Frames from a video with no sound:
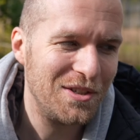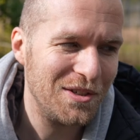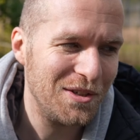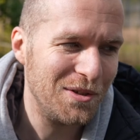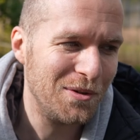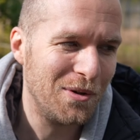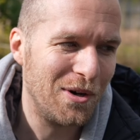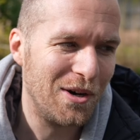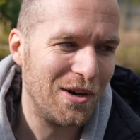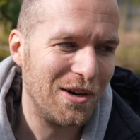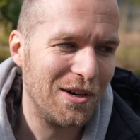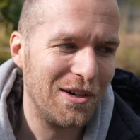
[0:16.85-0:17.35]

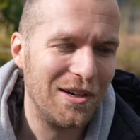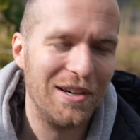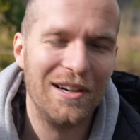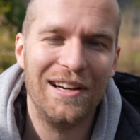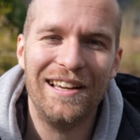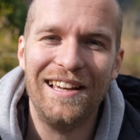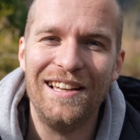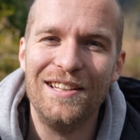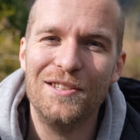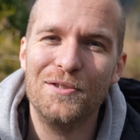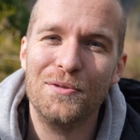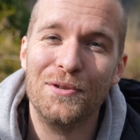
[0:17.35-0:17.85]
you are
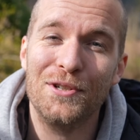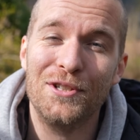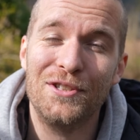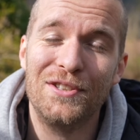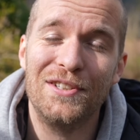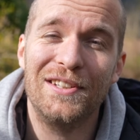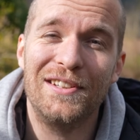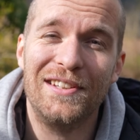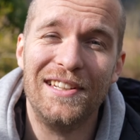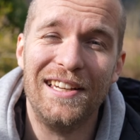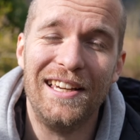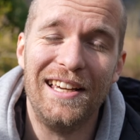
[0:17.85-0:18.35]

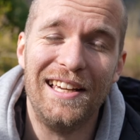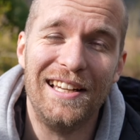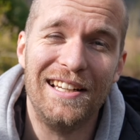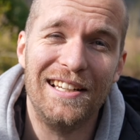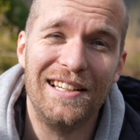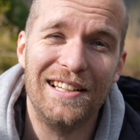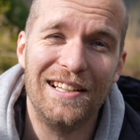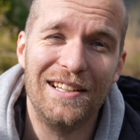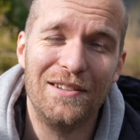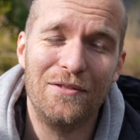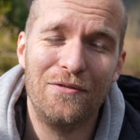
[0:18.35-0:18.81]
interested in